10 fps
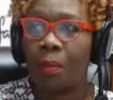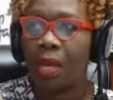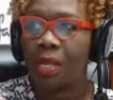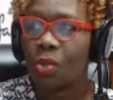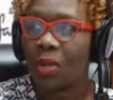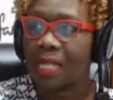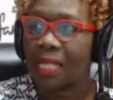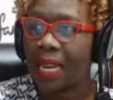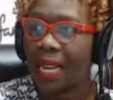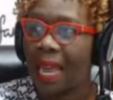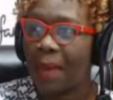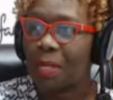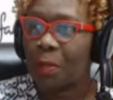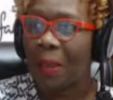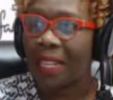is what I said, I like my
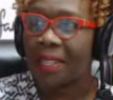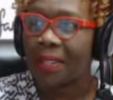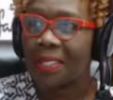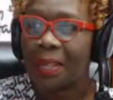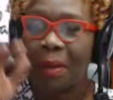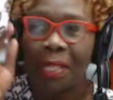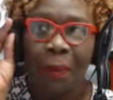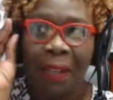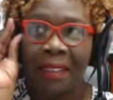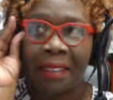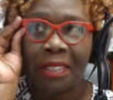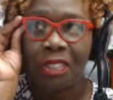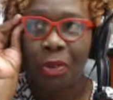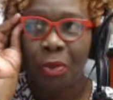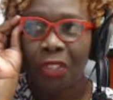spectacles, and my spectacles
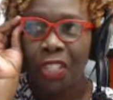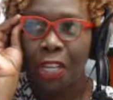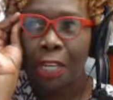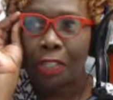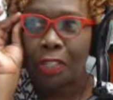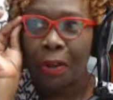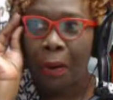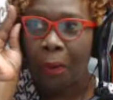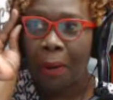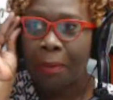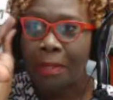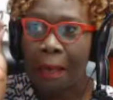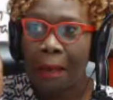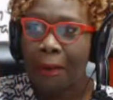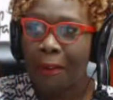due for change now. Them
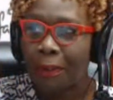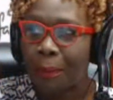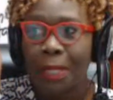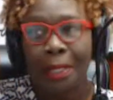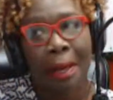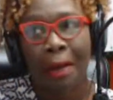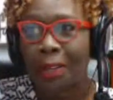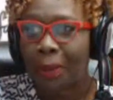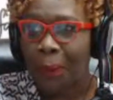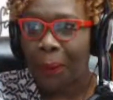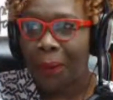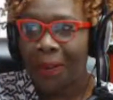so old, but thank you.